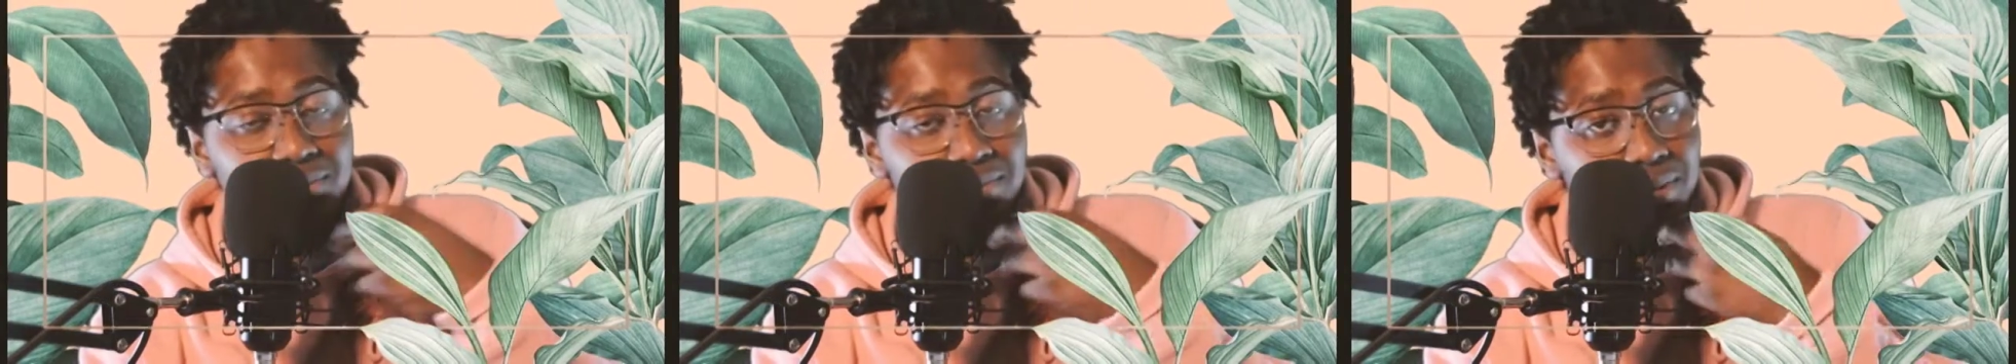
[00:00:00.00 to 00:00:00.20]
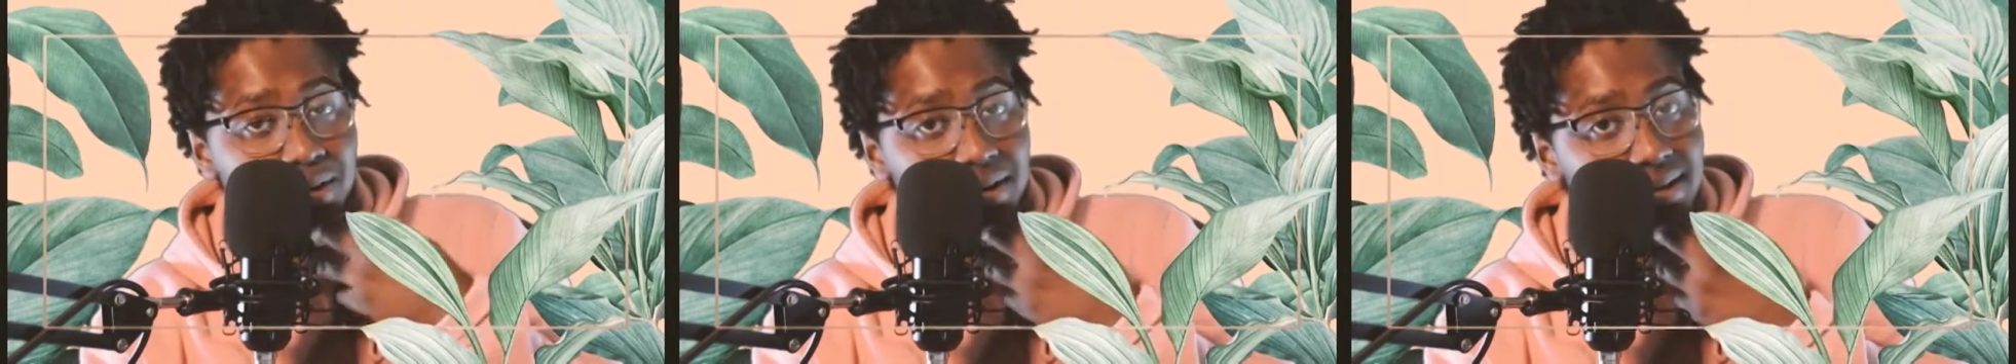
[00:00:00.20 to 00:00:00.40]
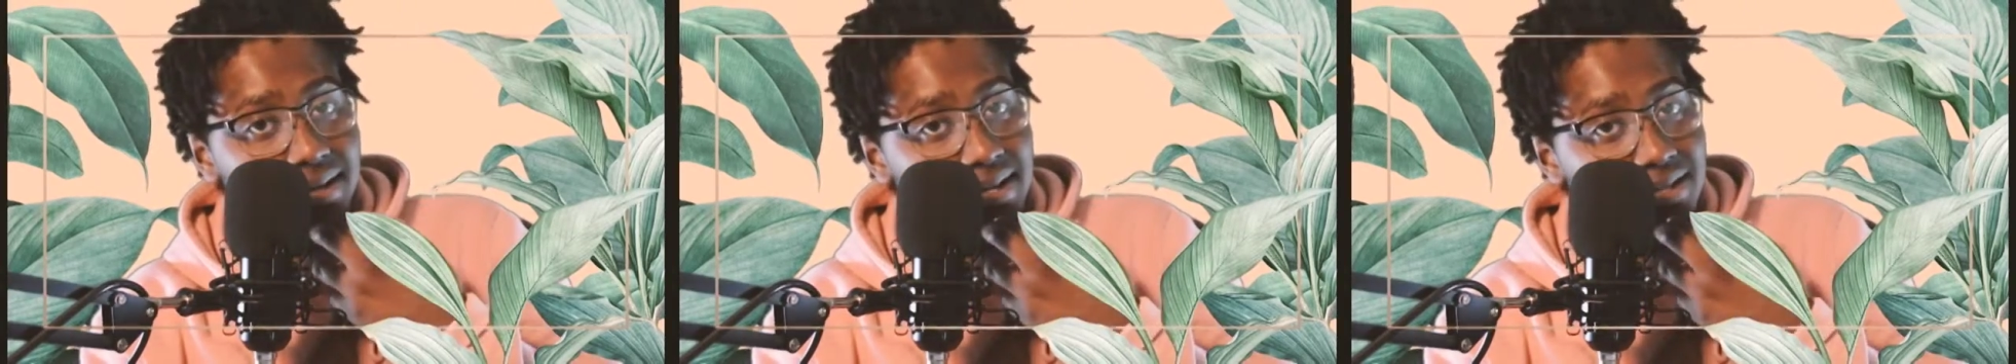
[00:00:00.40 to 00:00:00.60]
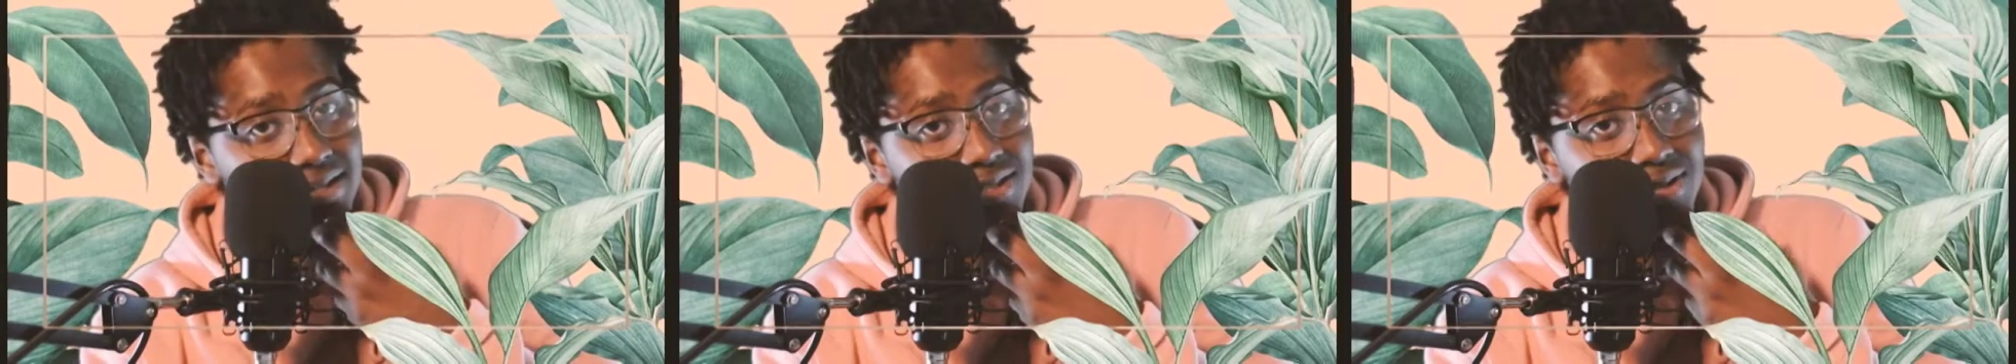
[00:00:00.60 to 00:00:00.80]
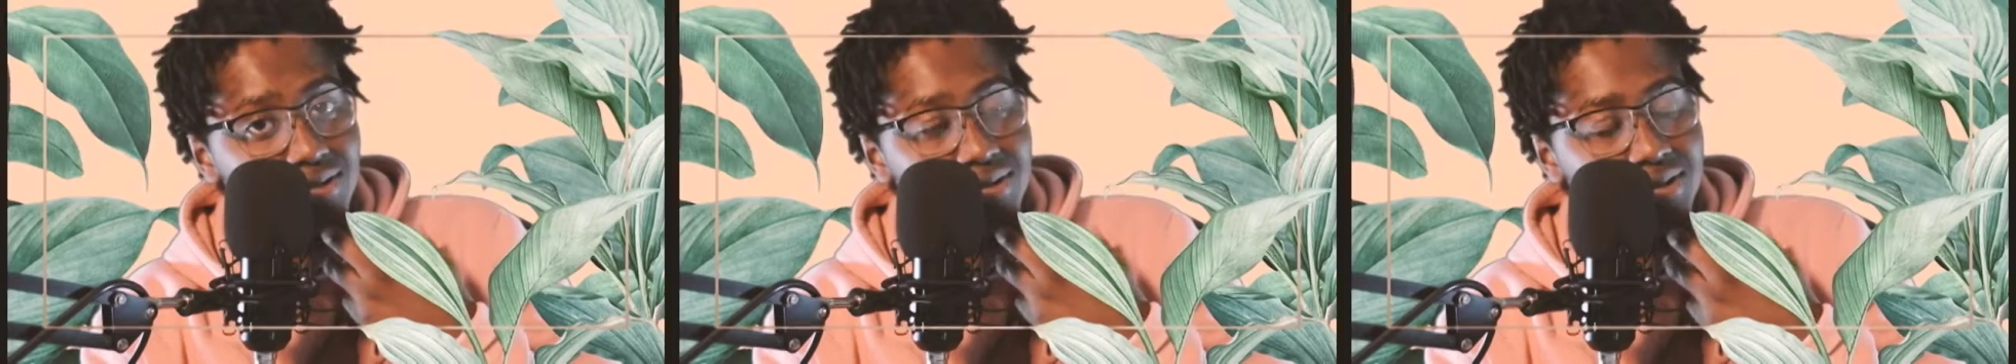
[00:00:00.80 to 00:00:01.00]

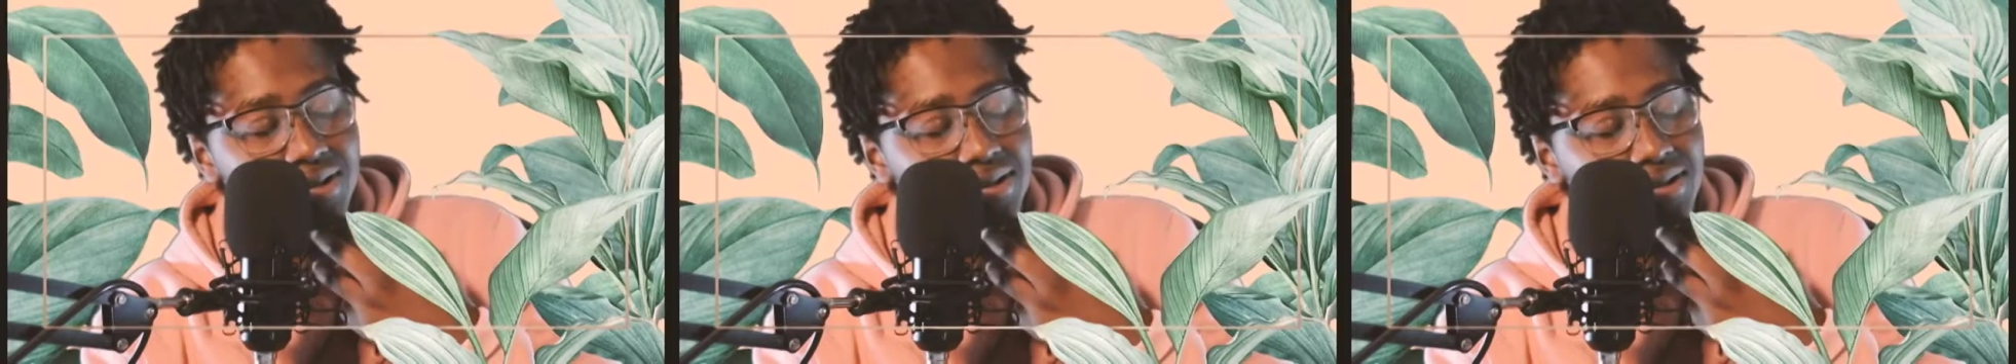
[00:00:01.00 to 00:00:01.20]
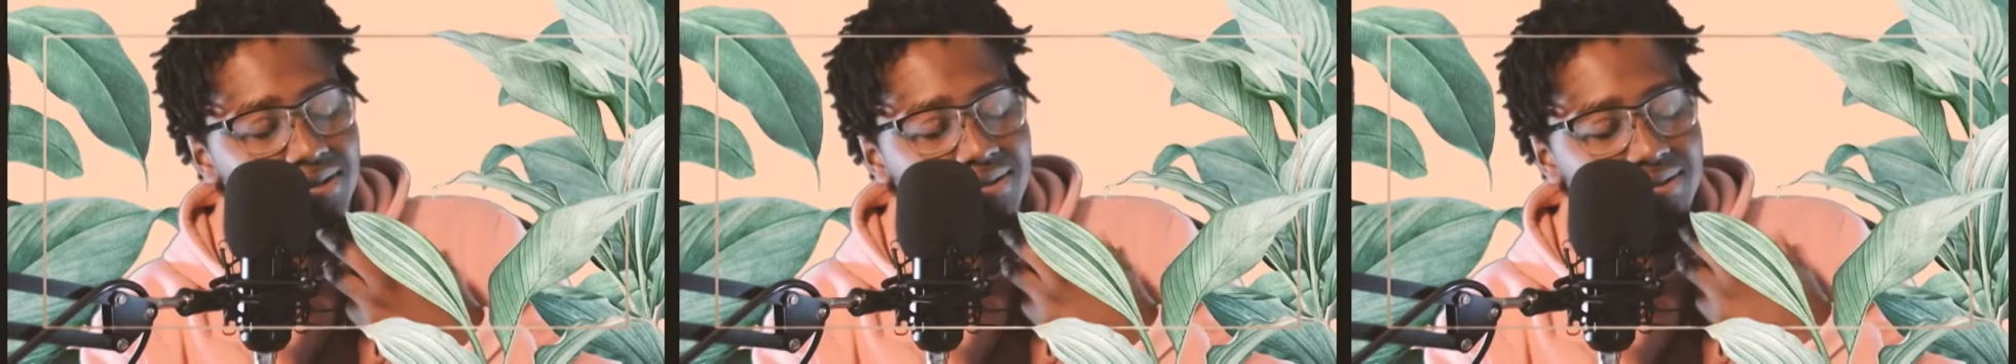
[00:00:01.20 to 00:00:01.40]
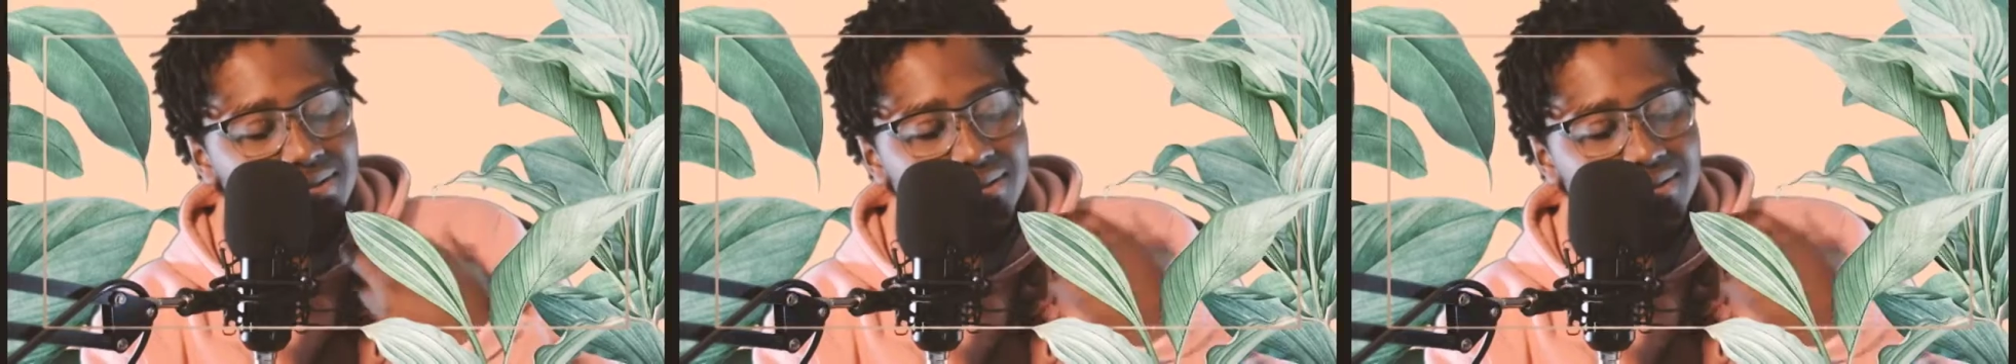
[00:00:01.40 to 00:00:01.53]
podcast too long.